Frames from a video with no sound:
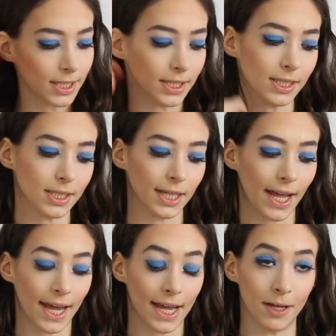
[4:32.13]
This is like
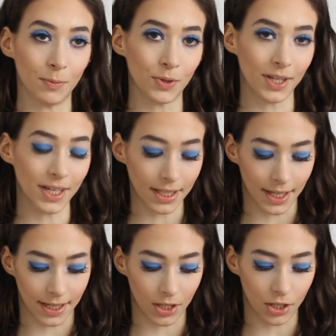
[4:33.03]
a pretty
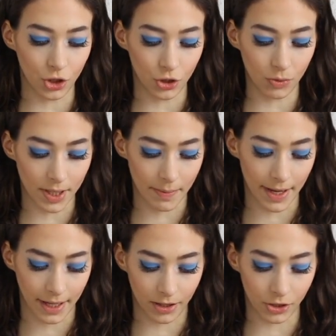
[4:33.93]
like nudie
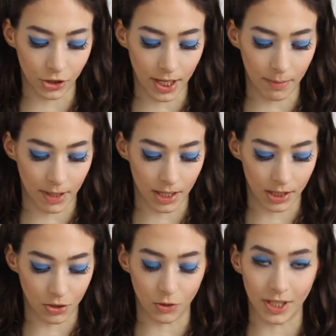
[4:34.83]
pink shade
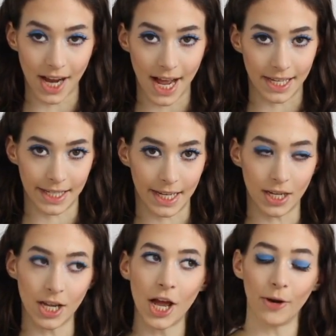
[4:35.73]
because Gloria has like
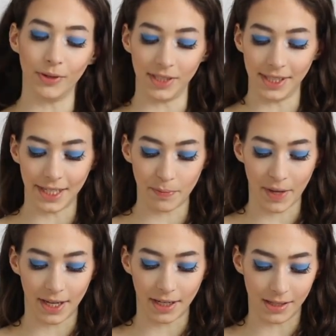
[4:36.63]
really nice
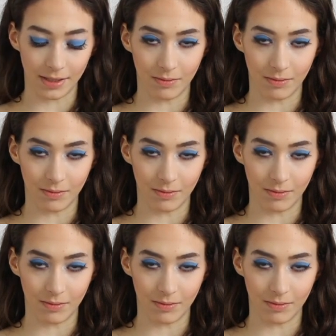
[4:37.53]
pink